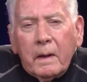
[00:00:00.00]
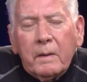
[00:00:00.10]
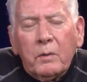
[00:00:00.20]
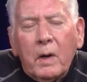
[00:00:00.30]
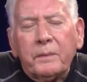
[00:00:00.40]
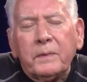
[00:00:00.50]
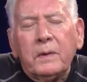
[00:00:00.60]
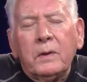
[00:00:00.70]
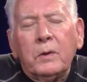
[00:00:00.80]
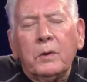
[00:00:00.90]
I've
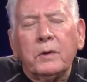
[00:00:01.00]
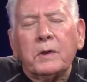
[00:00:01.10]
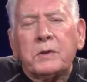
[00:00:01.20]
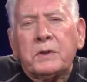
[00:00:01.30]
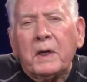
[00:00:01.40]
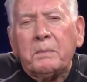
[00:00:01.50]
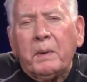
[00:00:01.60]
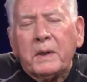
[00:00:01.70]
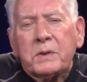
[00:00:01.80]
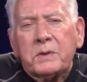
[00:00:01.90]
often heard it said
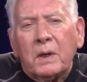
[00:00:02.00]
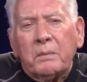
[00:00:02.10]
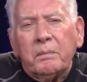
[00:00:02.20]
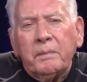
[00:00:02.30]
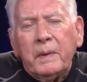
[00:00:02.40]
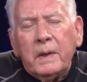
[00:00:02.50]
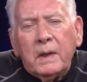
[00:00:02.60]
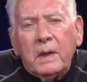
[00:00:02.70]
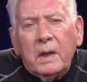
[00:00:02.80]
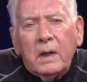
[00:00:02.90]
by some
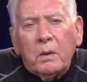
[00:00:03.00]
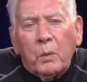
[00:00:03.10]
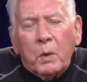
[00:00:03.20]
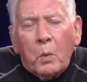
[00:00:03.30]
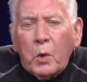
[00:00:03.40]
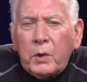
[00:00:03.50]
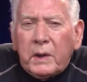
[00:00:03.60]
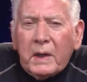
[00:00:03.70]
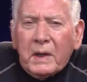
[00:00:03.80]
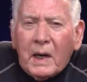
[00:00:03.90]
We
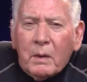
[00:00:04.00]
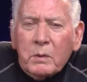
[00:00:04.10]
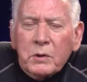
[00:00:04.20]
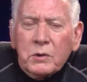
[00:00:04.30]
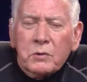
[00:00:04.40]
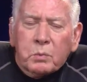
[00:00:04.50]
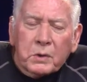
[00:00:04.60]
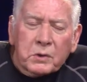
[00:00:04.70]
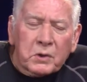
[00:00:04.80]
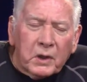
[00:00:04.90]
work 8 hours,
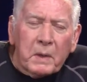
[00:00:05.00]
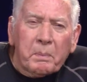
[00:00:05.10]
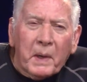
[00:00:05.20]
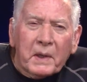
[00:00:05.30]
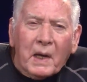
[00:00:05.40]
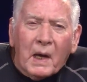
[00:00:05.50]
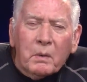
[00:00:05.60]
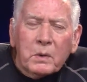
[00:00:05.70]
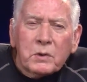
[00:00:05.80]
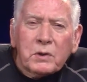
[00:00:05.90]
we sleep 8
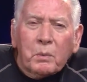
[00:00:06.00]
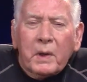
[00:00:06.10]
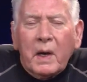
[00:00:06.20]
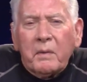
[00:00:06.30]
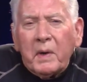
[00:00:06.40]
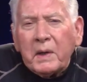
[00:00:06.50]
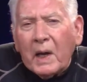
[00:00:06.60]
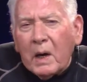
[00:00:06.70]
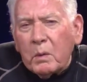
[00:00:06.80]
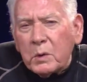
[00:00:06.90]
hours, and we have 8
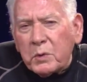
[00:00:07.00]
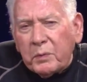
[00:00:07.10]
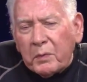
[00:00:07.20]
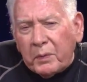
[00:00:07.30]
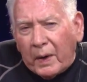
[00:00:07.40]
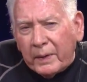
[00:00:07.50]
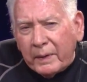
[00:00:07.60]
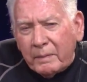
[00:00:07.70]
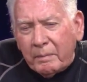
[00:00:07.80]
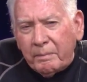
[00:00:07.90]
hours for fun.